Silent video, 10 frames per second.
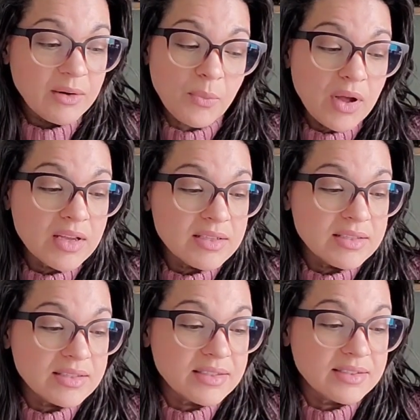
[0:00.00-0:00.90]
it
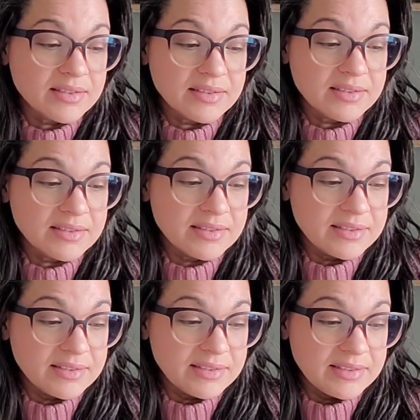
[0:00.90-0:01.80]
was,
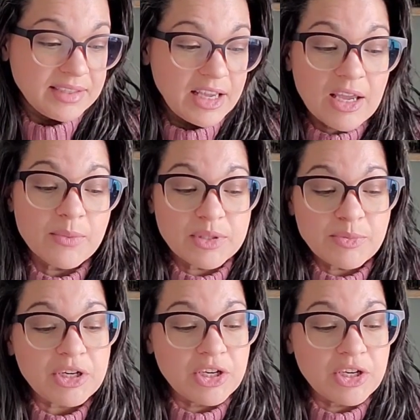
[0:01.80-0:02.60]
it was